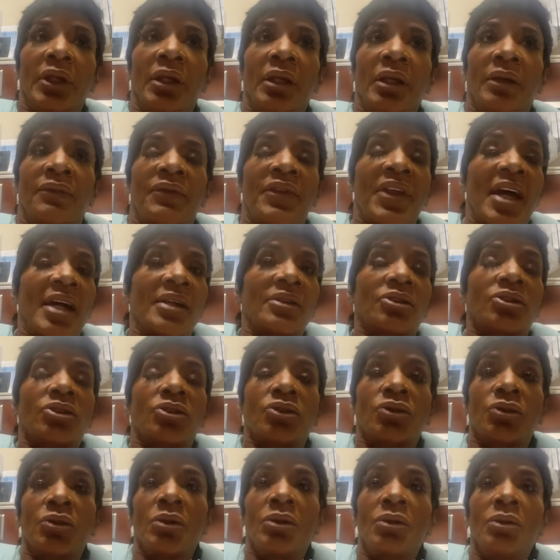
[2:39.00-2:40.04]
if that's
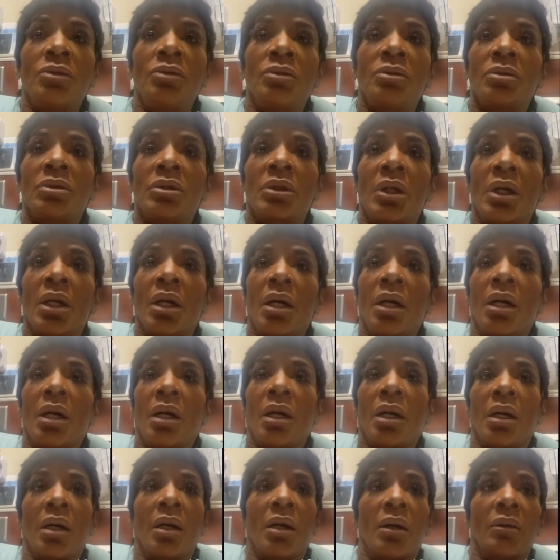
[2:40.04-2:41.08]
true.
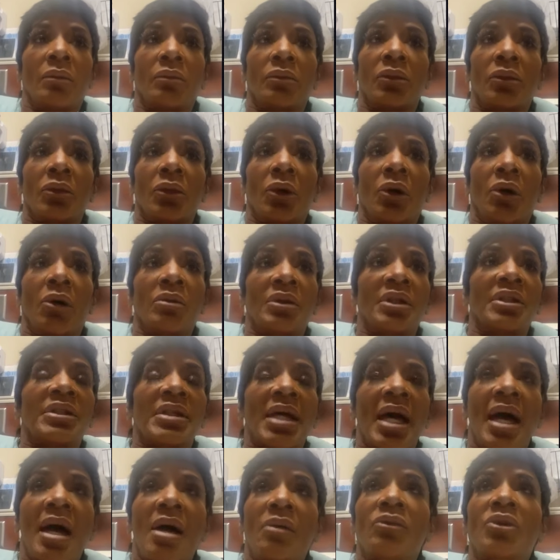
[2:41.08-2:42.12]
Only
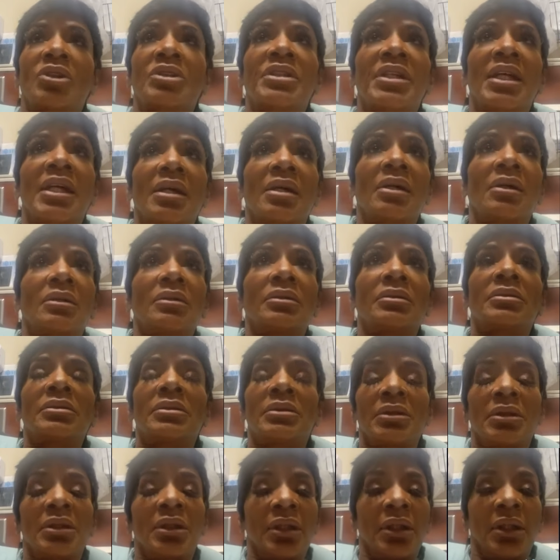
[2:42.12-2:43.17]
time will tell.
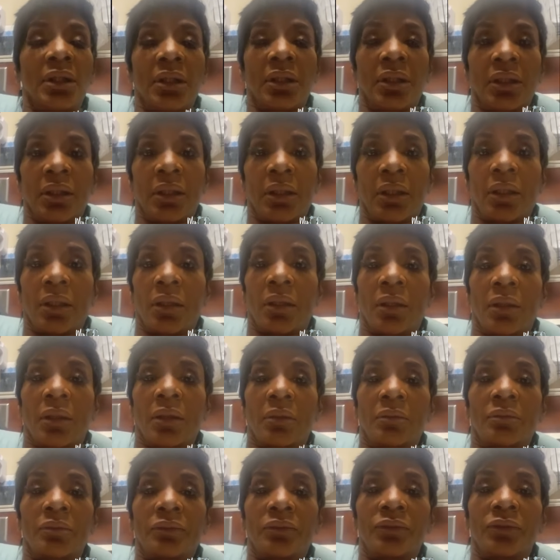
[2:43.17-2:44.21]

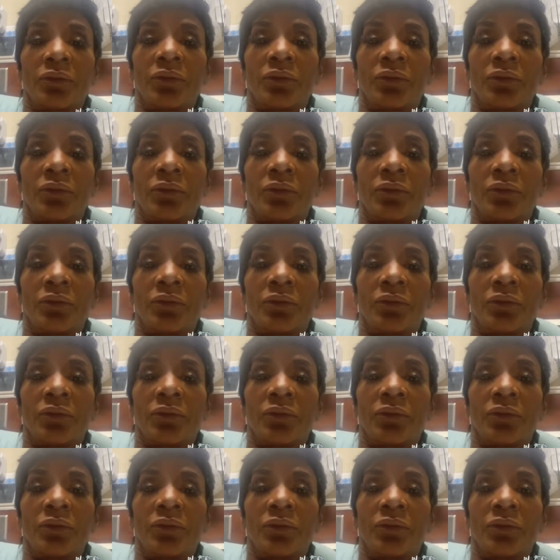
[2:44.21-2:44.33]
I